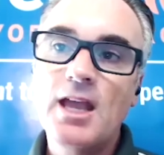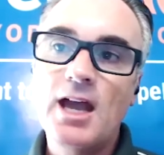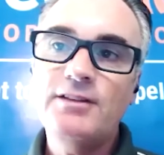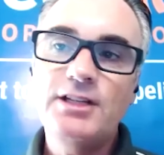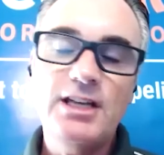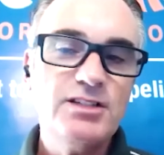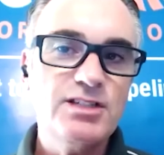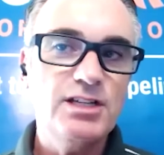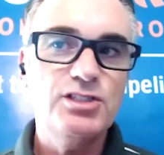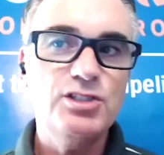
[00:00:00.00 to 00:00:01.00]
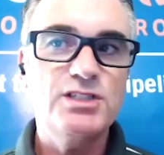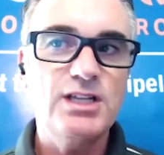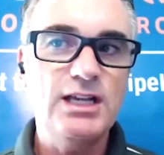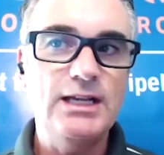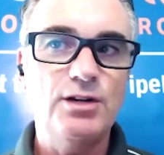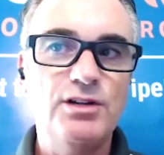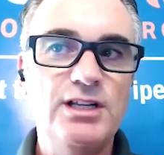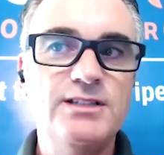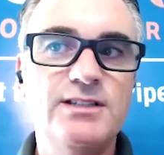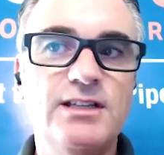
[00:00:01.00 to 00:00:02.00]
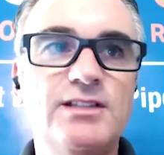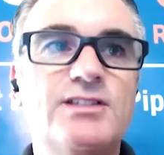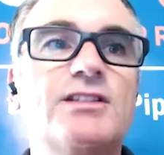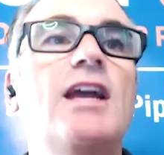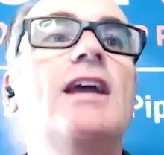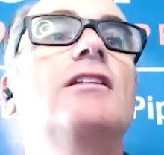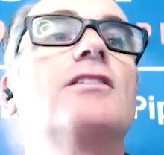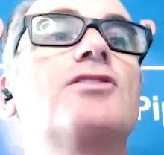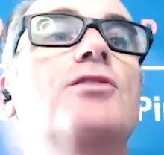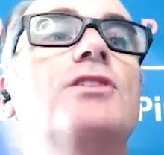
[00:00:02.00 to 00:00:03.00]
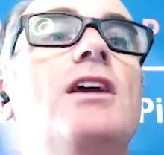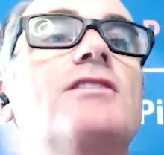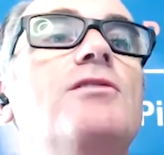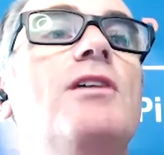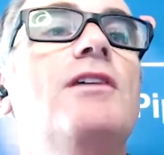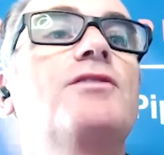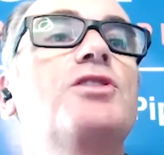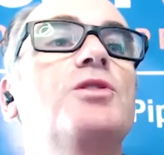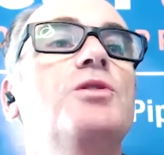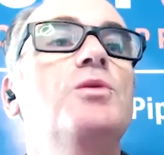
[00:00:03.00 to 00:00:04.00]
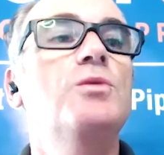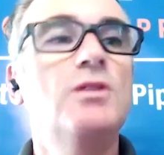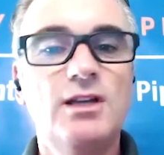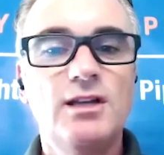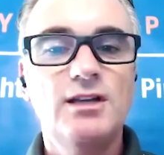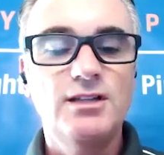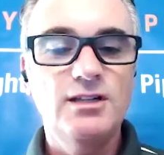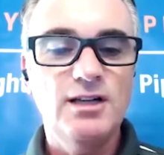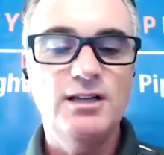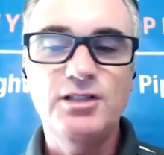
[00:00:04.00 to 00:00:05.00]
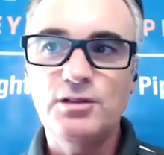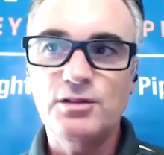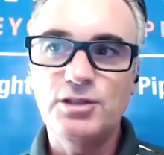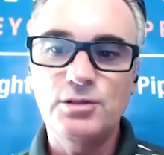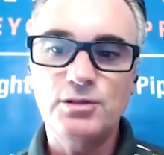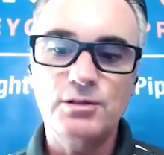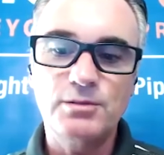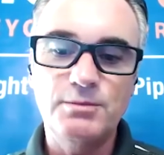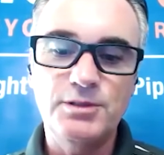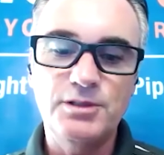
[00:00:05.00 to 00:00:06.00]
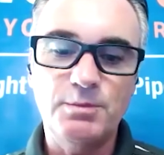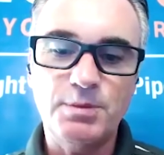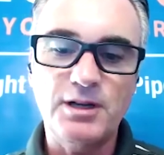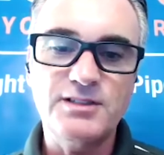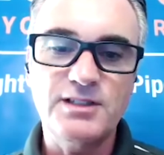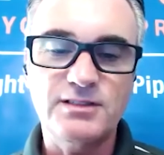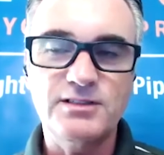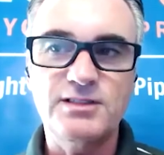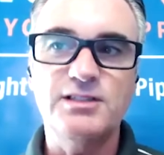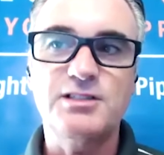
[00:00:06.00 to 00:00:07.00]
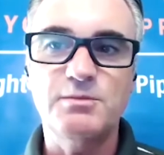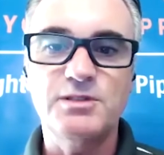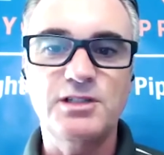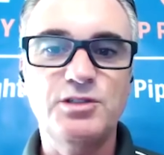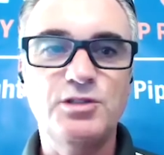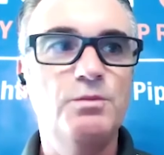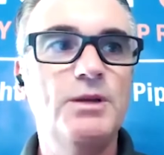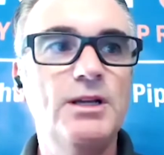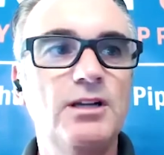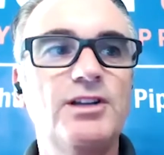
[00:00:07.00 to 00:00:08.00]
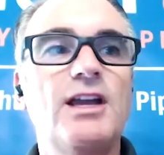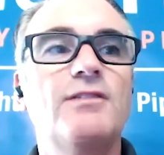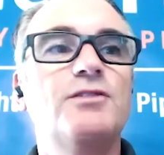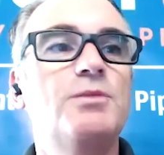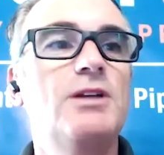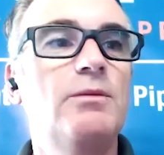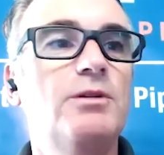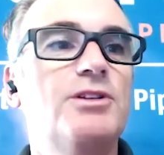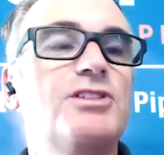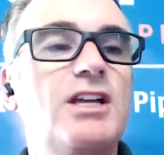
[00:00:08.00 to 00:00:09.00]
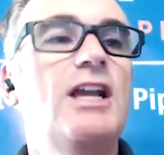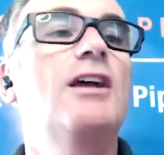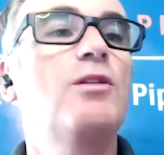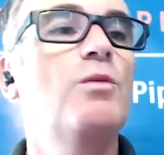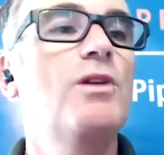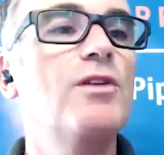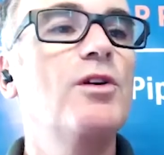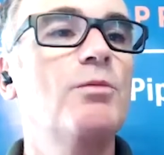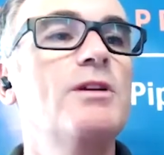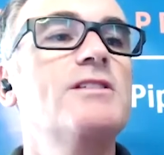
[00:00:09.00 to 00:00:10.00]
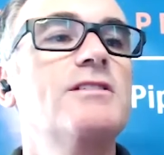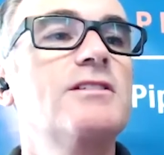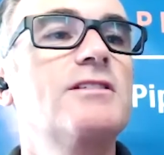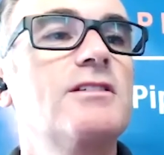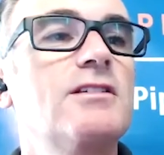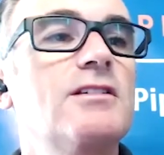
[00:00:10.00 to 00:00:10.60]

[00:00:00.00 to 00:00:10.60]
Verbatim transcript: And the next stage you say here is is scale. So yes, you have to, you your your the process and systems that you build have to be able to scale with your business.